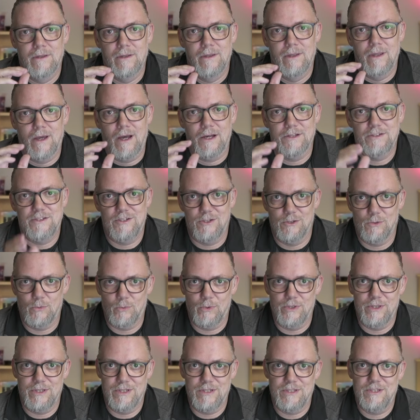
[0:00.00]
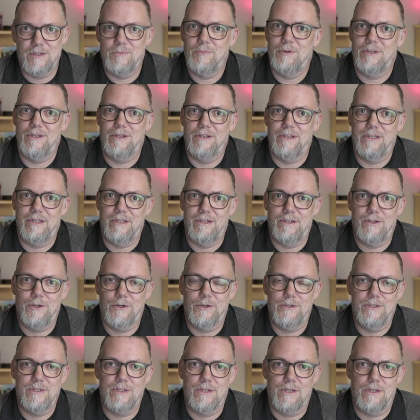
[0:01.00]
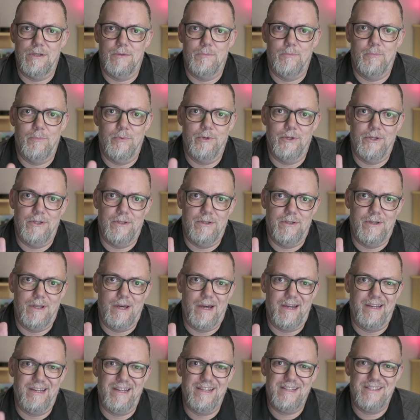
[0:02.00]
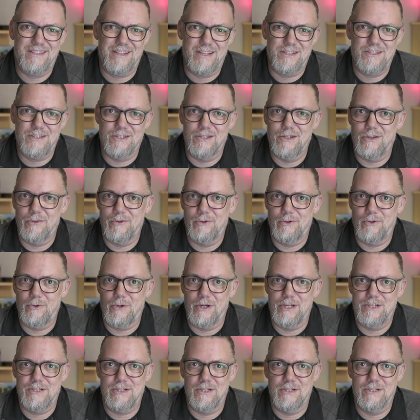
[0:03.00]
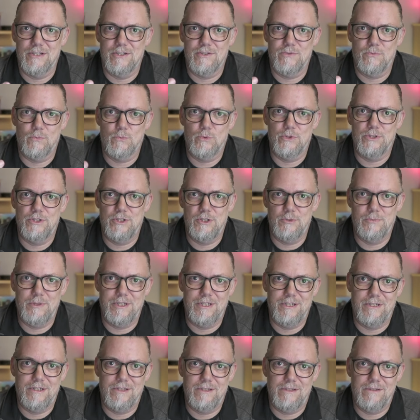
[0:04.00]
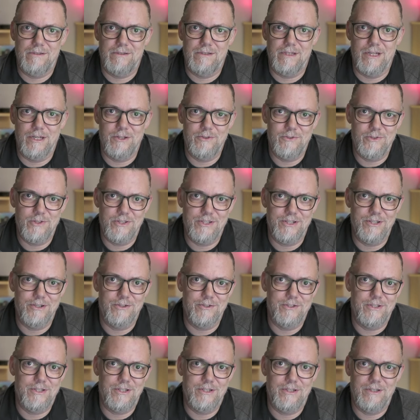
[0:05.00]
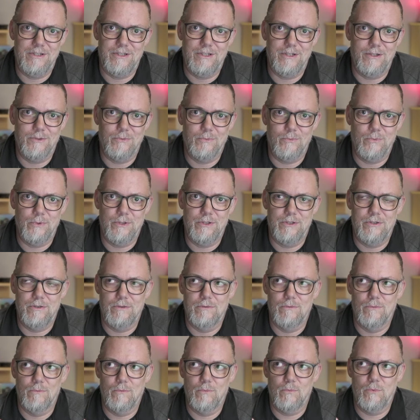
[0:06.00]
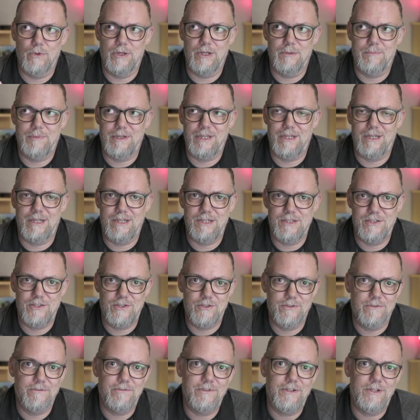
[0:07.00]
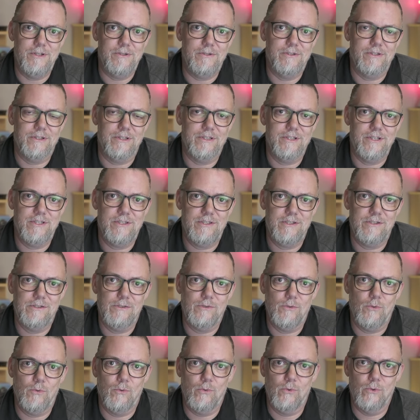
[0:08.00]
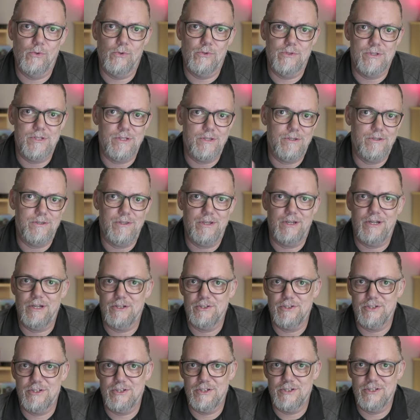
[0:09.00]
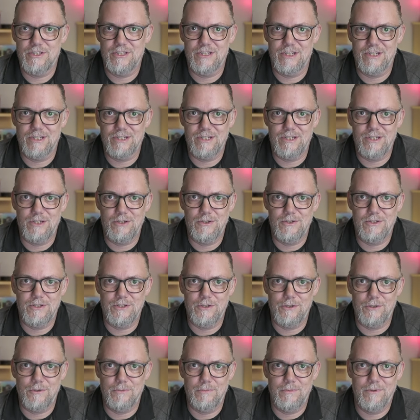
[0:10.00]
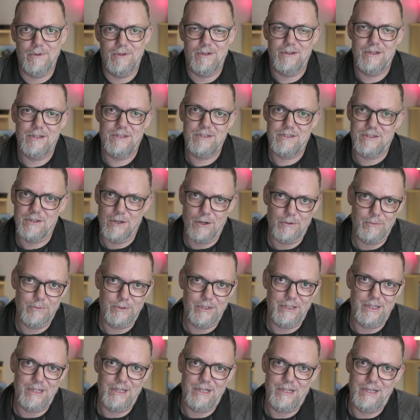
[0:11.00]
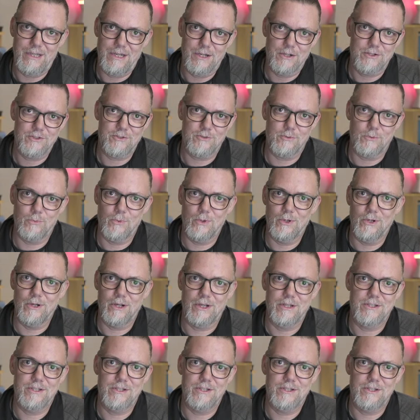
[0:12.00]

I still want this to be the lead content. But I guess that's another question is, would you be interested, or do you, you know, would would it be easier for you to listen, or do you think I should just stick to YouTube? It's not really any extra work.